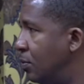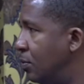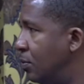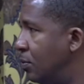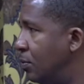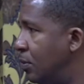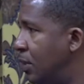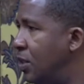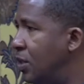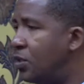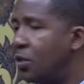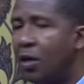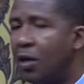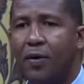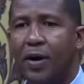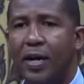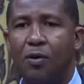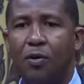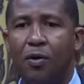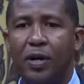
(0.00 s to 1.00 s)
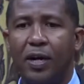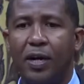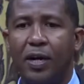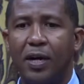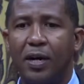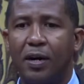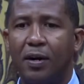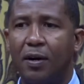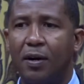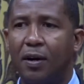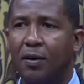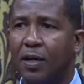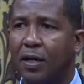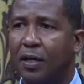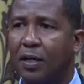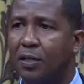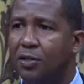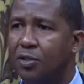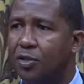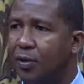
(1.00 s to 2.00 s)
He's already going around the
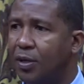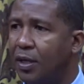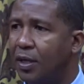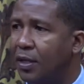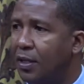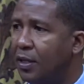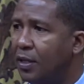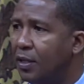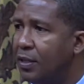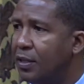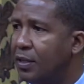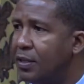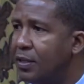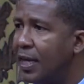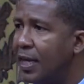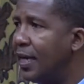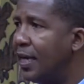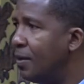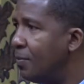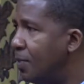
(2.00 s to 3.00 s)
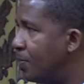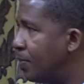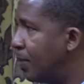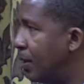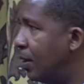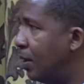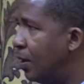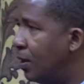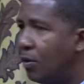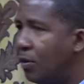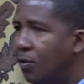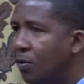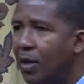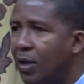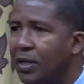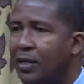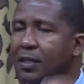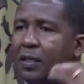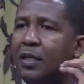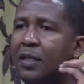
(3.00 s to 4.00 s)
country telling people what
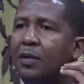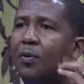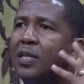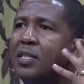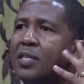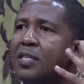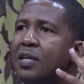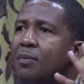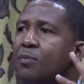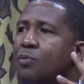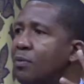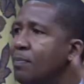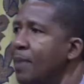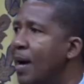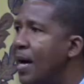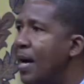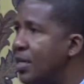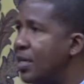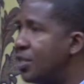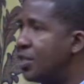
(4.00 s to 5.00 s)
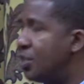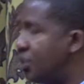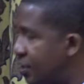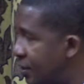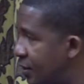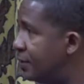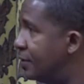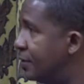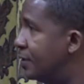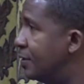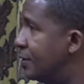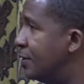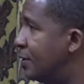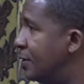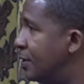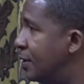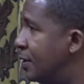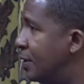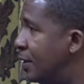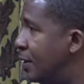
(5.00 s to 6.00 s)
he wants them to imagine,
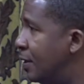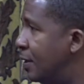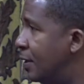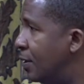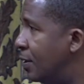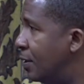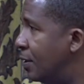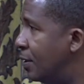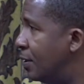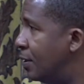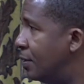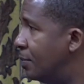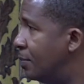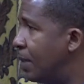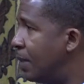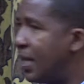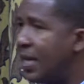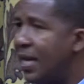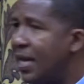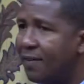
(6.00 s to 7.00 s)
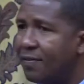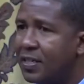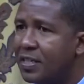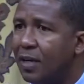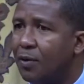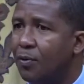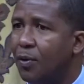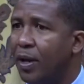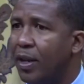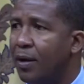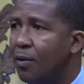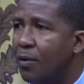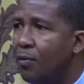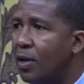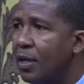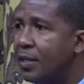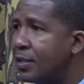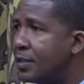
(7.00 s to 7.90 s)
but they haven't said what they want.